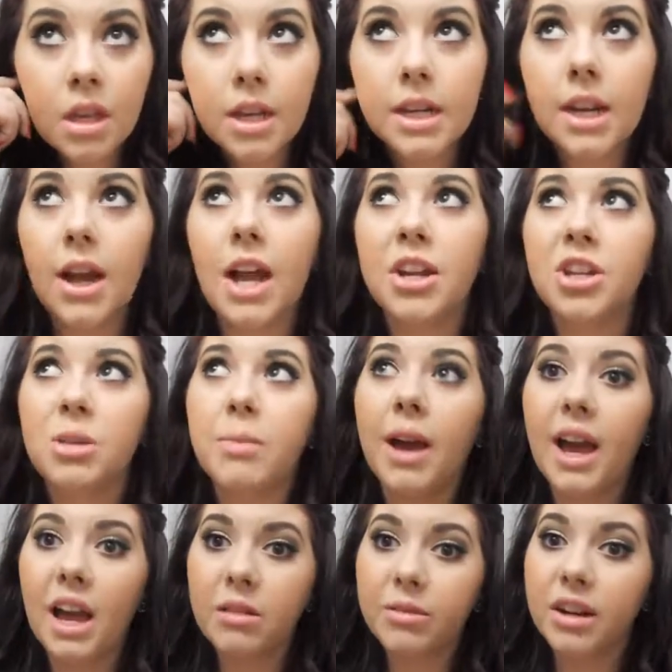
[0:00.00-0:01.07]
now I do my
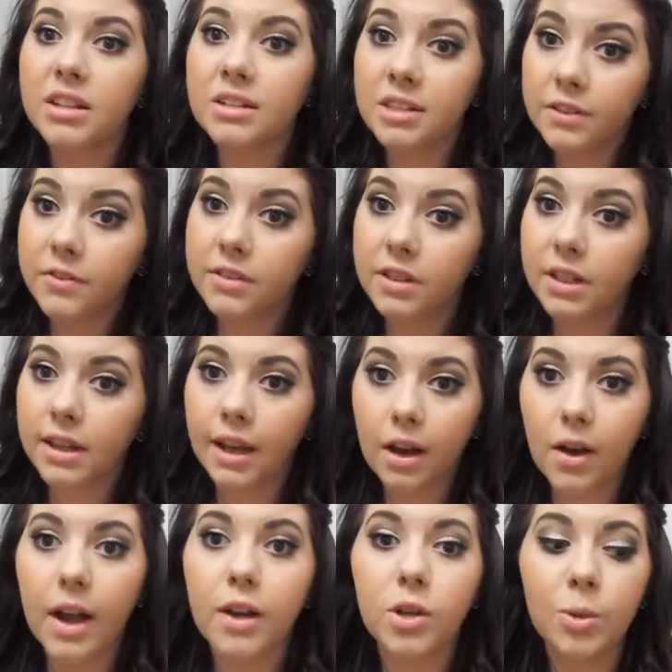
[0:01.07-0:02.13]
eyebrows differently
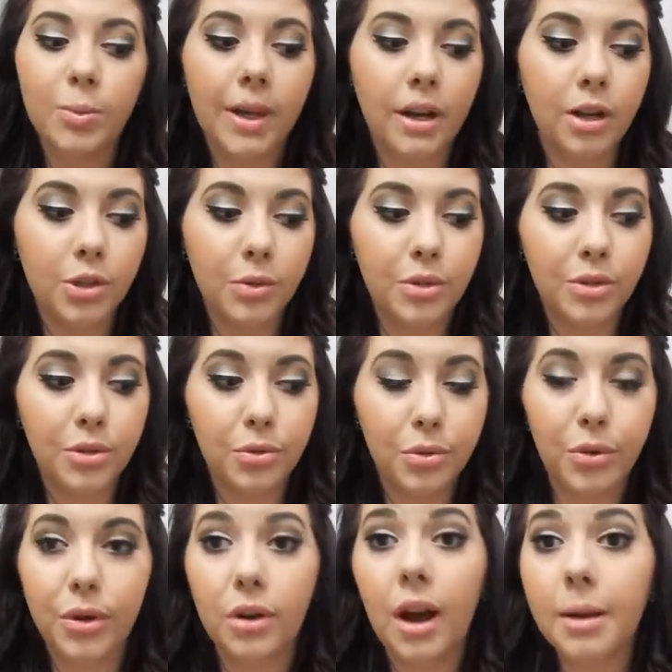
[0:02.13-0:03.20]
now. I do plan on doing a
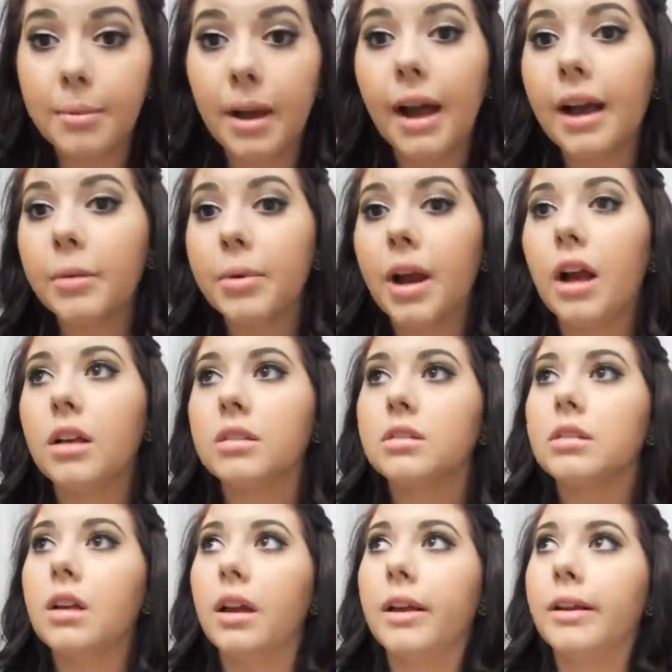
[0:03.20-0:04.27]
tutorial on my eyebrows.